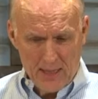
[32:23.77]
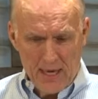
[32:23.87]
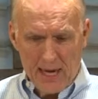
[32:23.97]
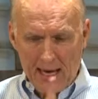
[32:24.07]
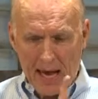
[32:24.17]

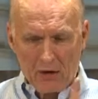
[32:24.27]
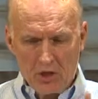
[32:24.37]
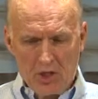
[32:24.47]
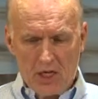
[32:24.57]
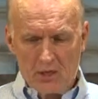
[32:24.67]
And how does
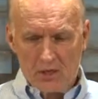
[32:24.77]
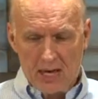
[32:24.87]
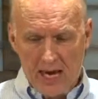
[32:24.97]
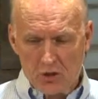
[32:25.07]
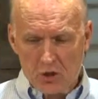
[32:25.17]
Jesus
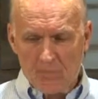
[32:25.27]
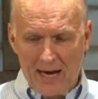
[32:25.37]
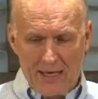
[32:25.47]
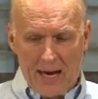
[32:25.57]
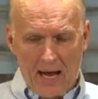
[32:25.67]
answer my
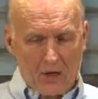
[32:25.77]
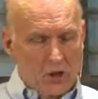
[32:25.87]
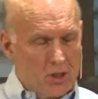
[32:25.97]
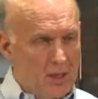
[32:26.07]
doubts?